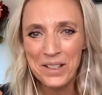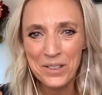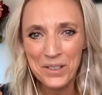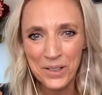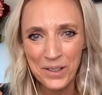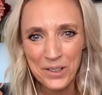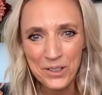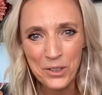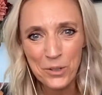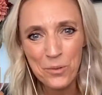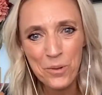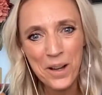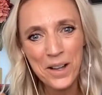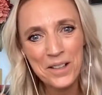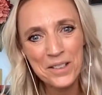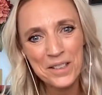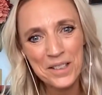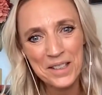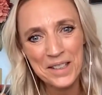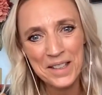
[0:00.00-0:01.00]
So, I do want
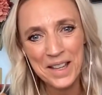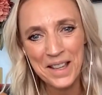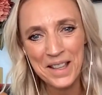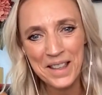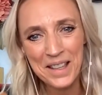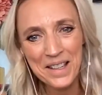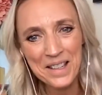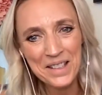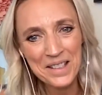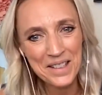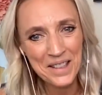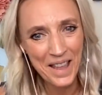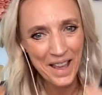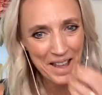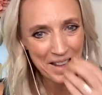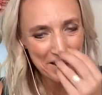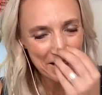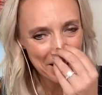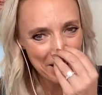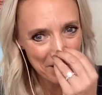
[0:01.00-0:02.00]
to say this
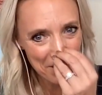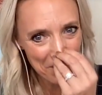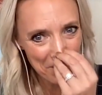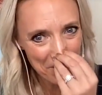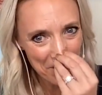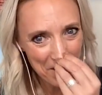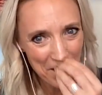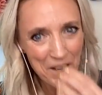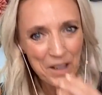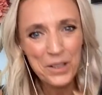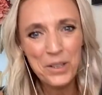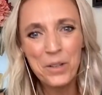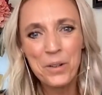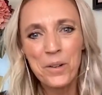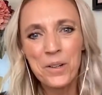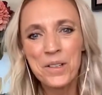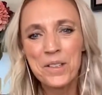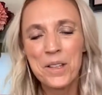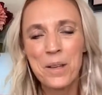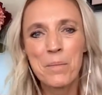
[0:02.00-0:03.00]
that if you
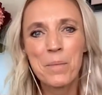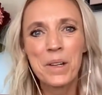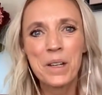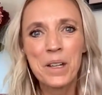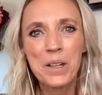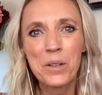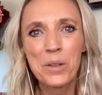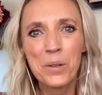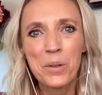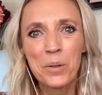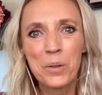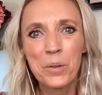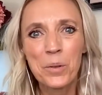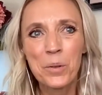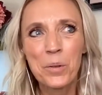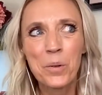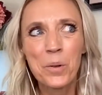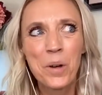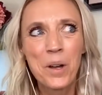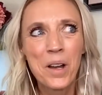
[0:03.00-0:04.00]
are somebody
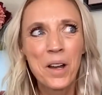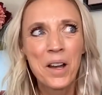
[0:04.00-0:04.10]
who